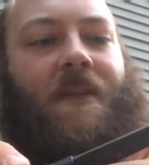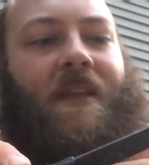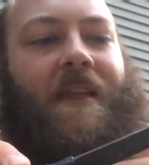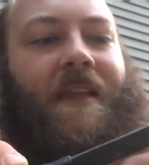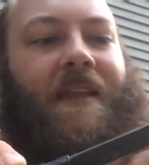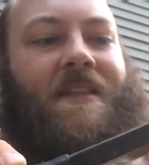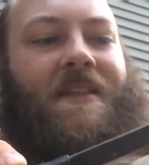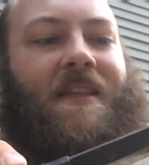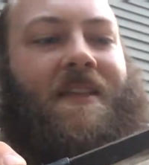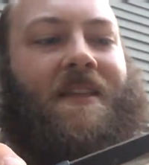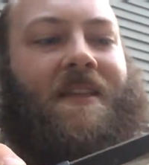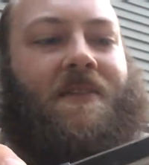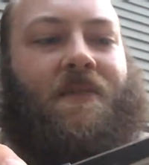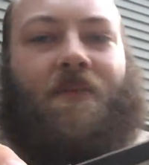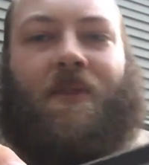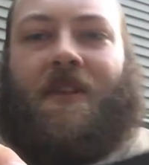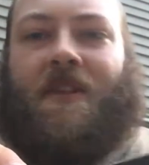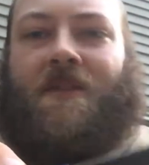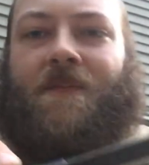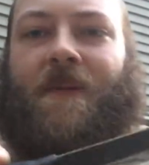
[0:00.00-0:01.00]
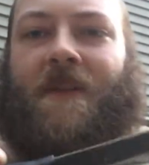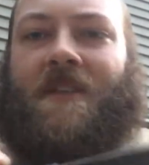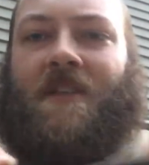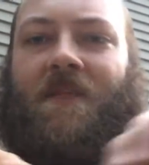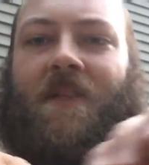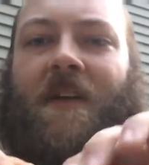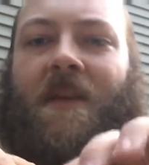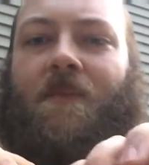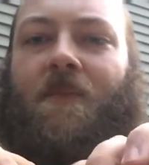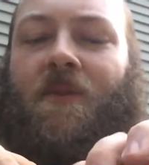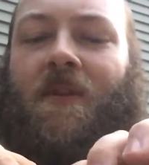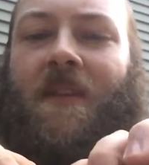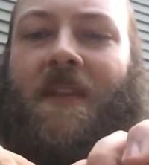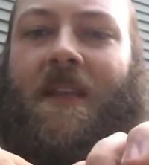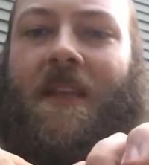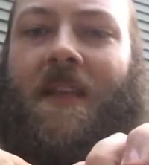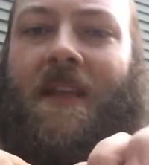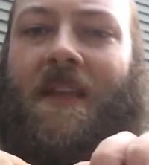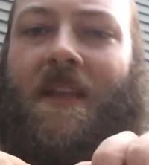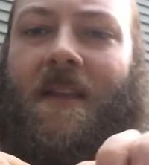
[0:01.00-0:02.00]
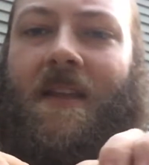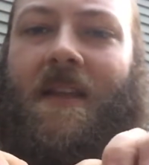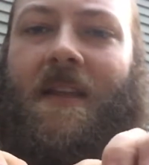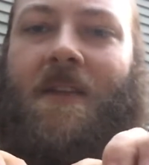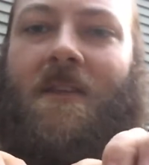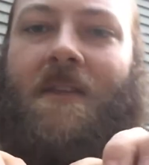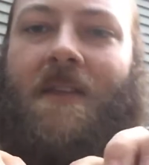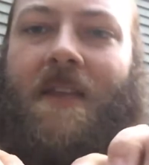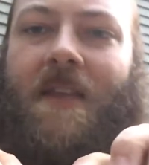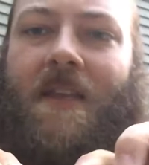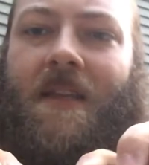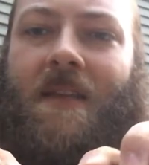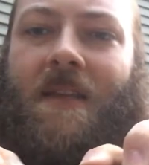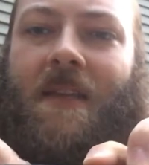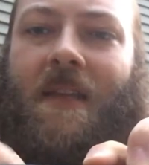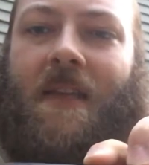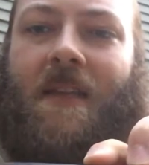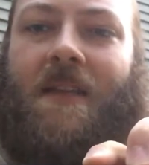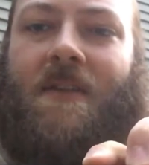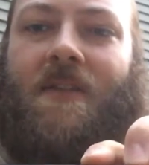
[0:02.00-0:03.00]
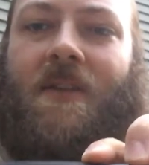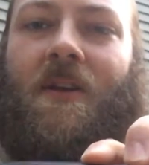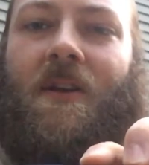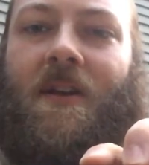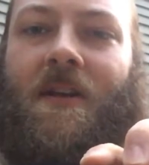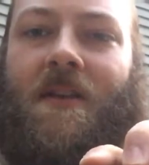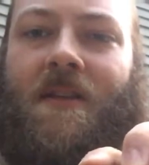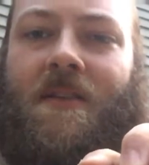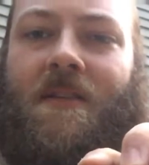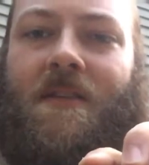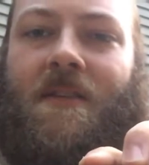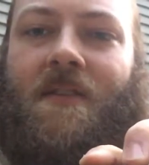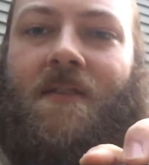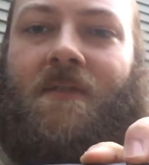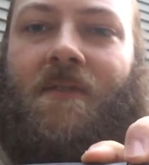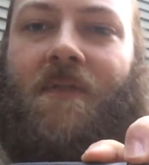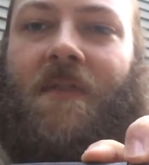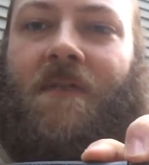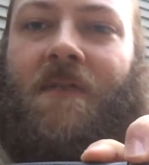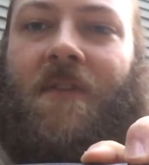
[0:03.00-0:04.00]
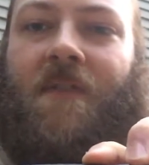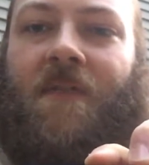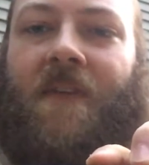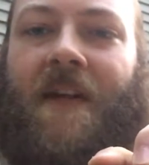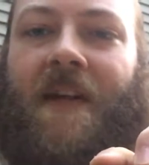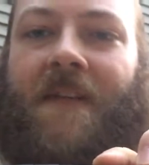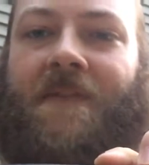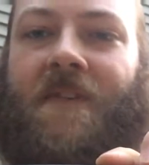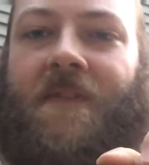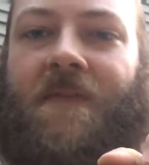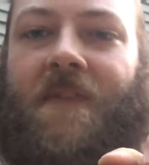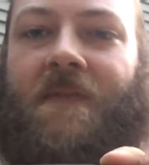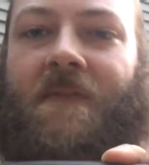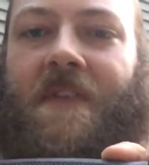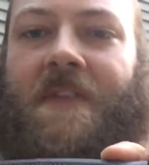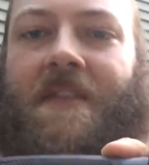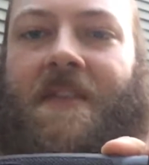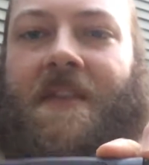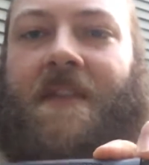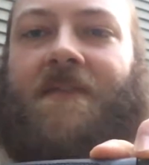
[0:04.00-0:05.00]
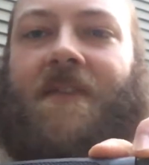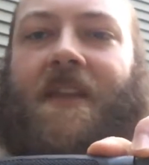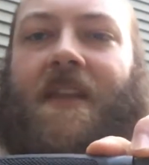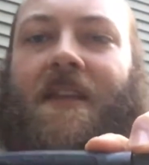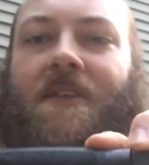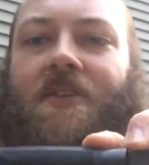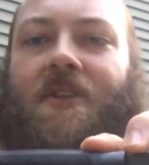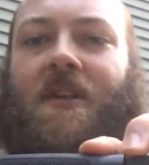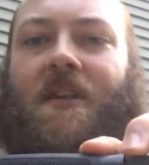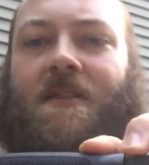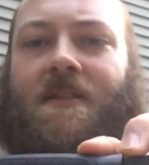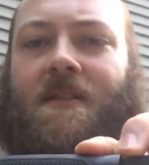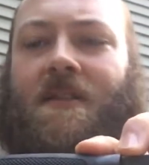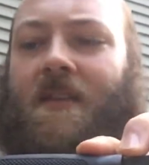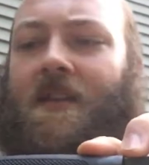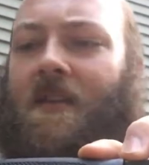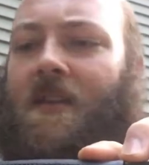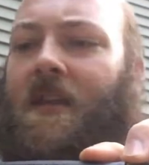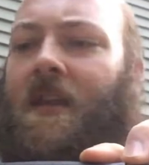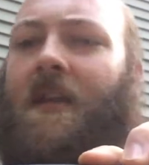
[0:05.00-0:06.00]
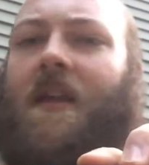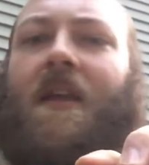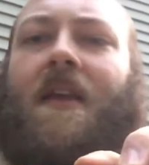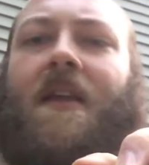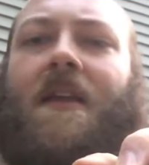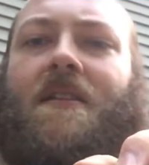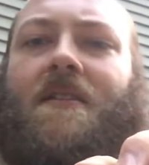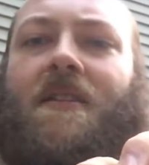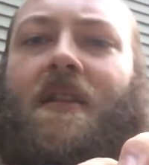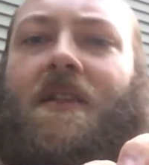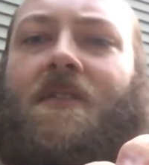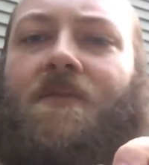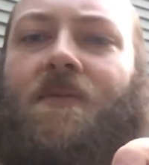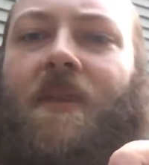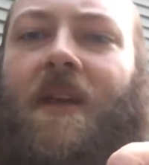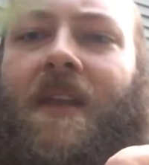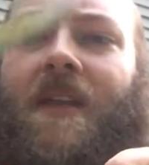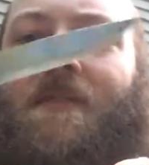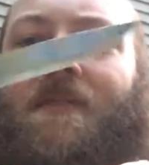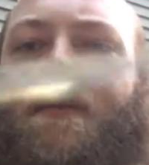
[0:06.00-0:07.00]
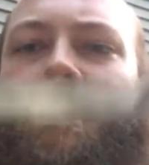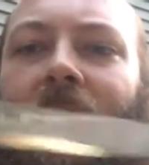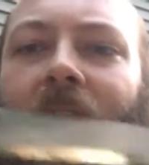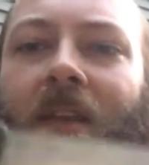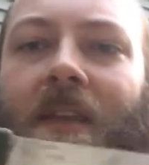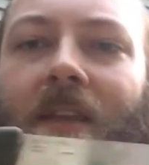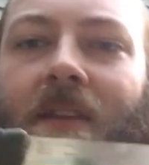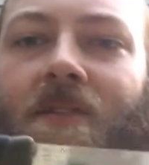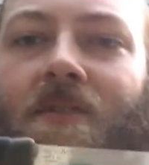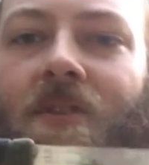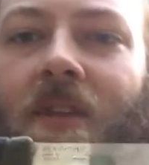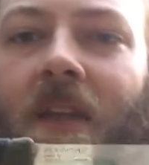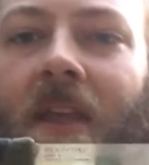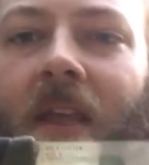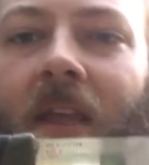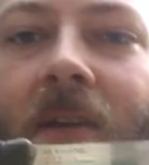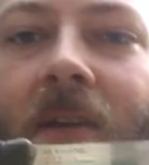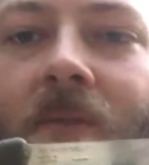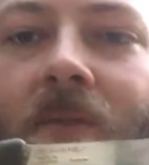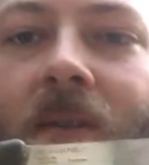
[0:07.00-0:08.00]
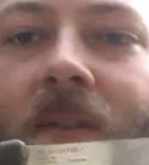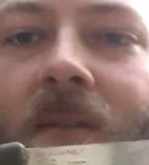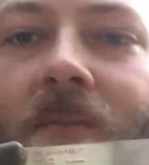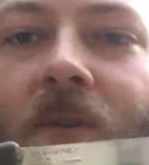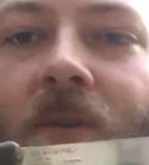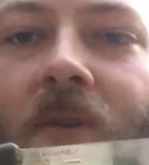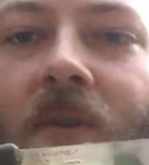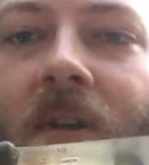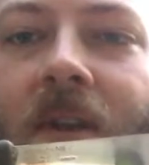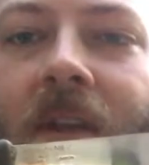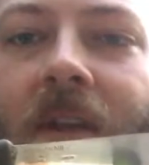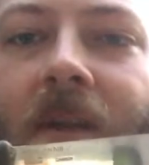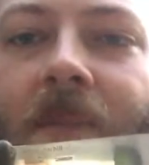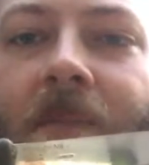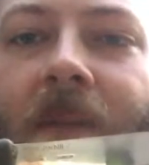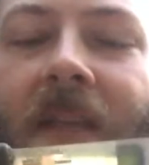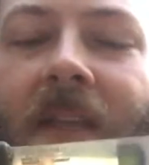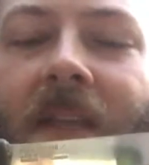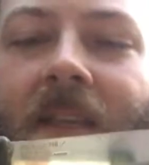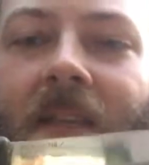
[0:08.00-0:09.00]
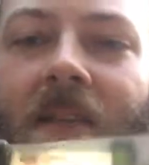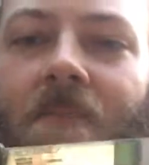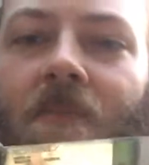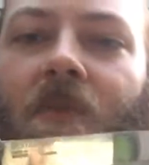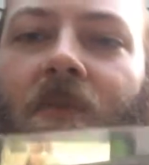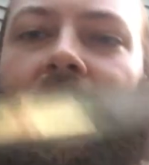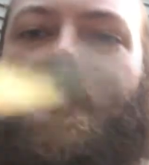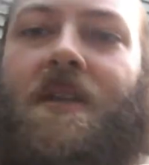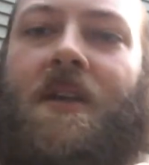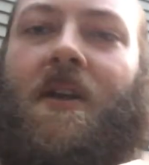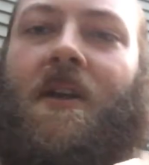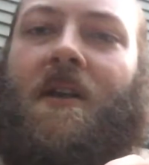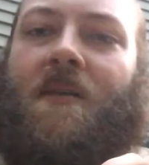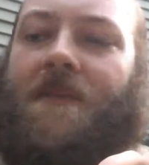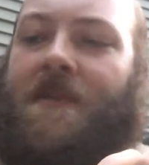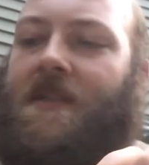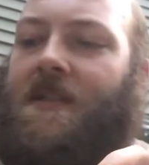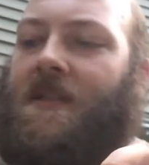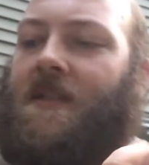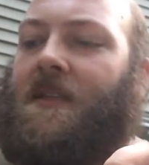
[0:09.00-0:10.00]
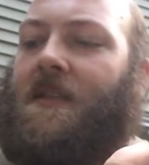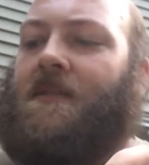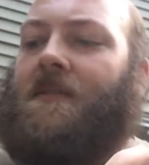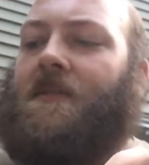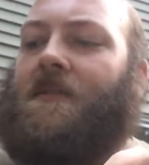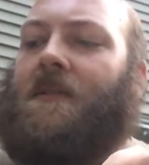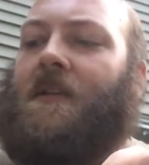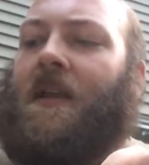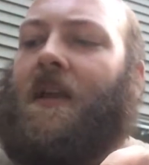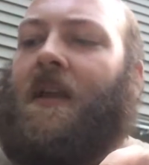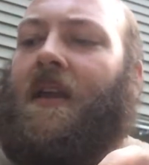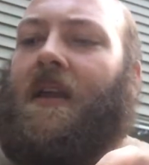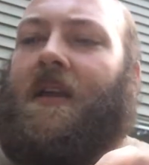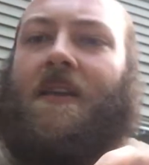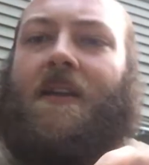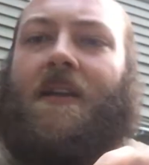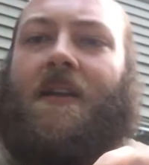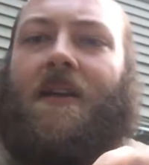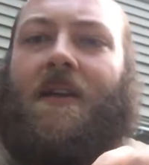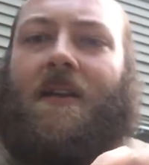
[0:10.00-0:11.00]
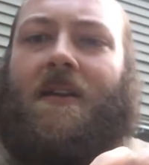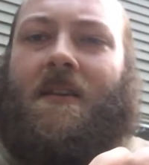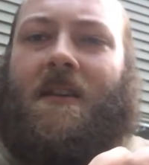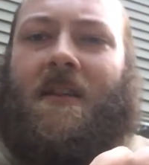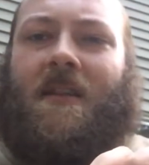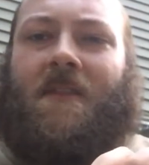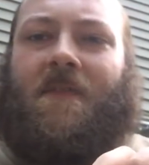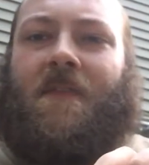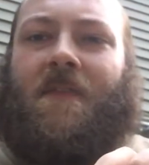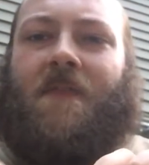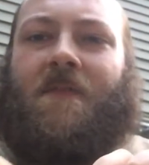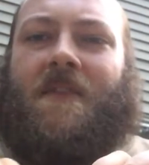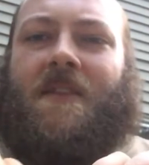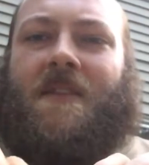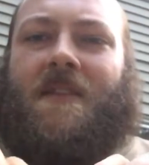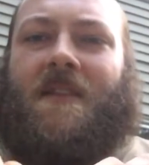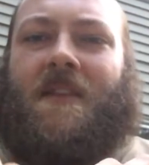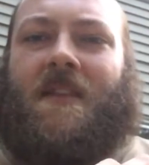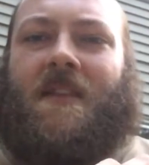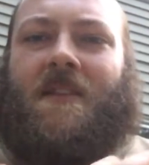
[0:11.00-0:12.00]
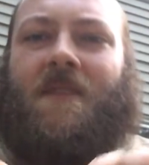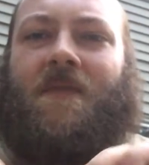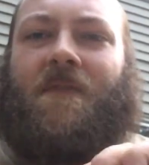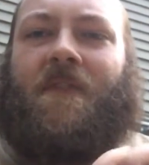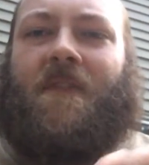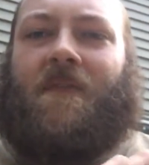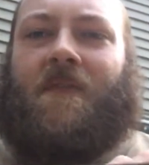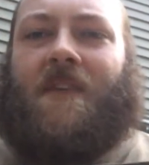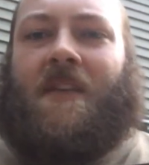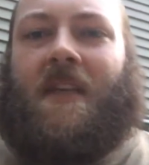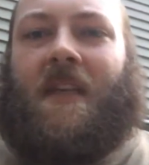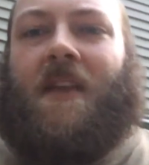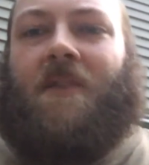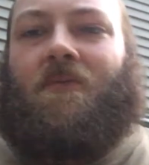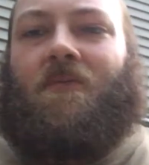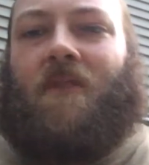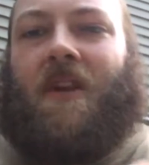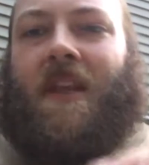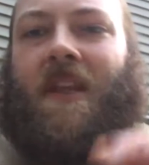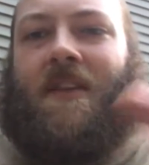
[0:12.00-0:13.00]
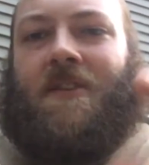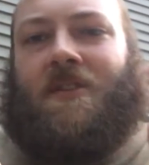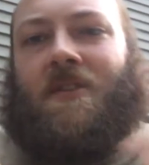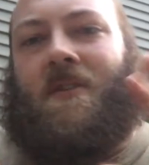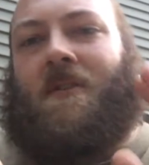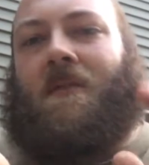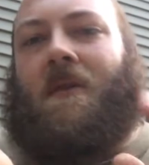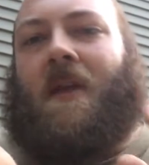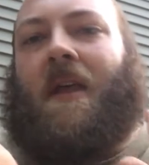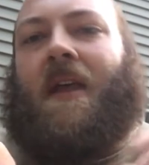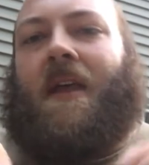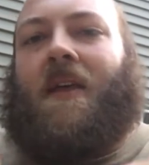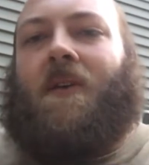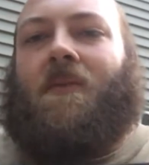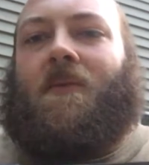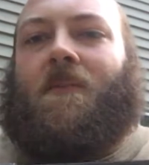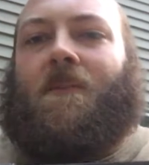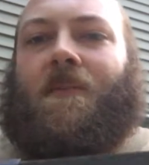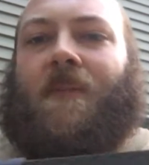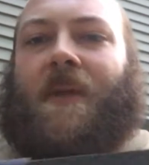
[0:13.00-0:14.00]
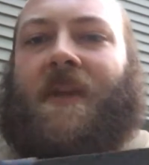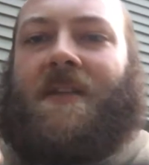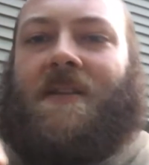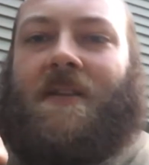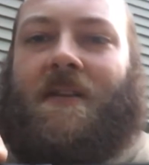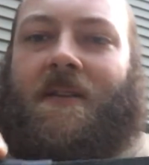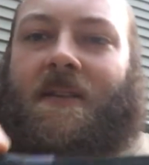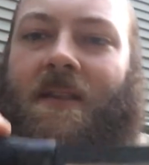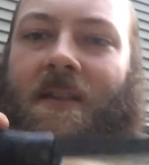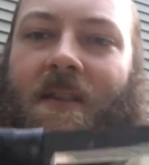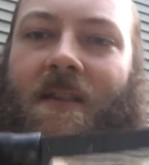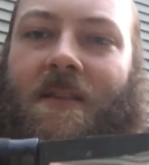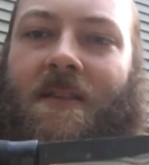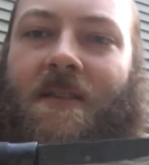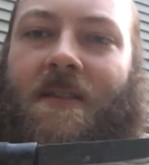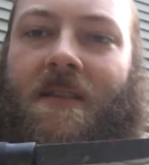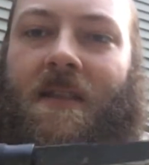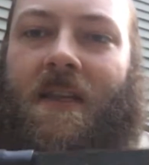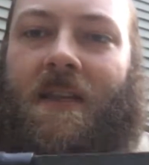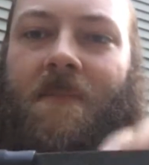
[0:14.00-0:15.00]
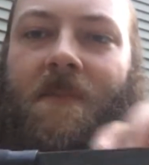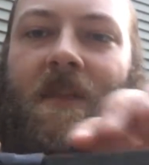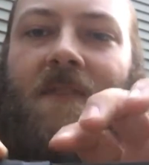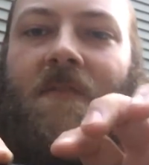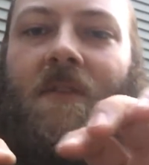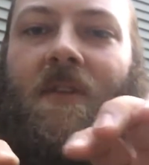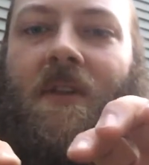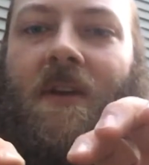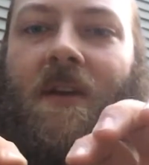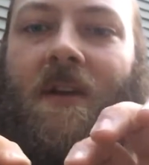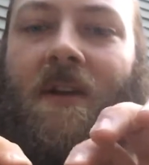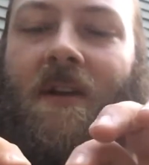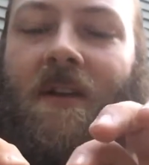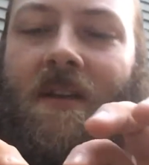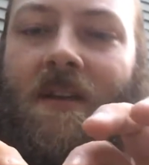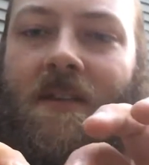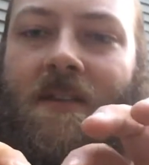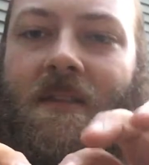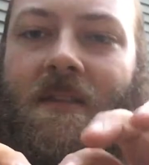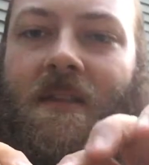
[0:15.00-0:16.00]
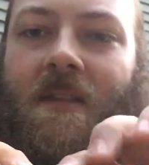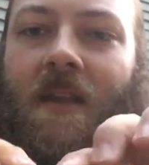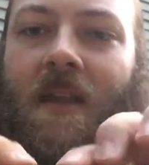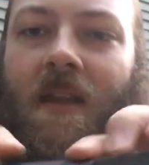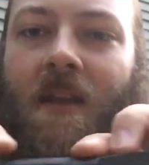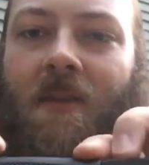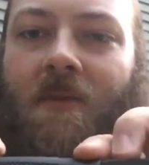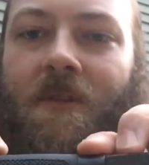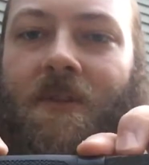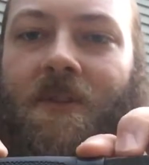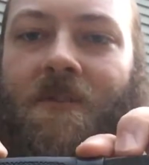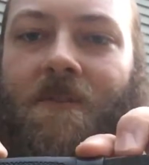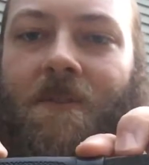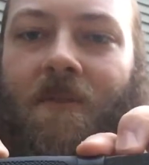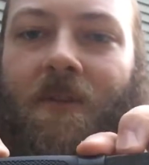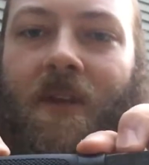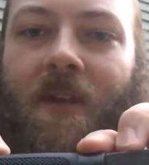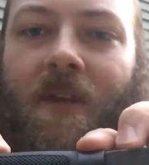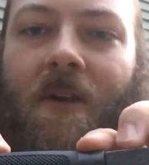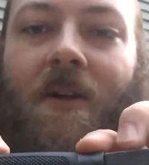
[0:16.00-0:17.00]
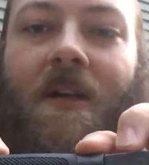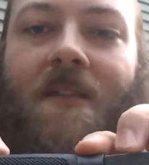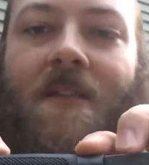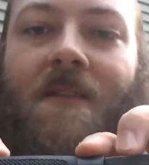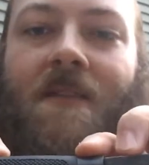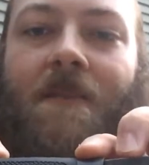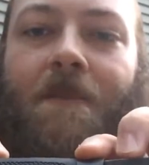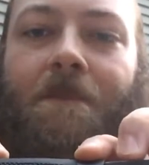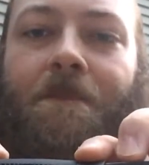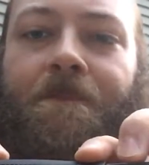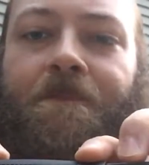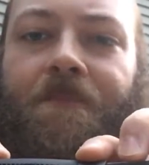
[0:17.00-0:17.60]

Like I said, it doesn't really specify more than that, other than it is hardened to 55 to 57 HRC, so that's right in the range with the Mora Companion. Mora's carbon steel, they harden in the 56 to 58 range, so basically same level of hardness, which is pretty awesome.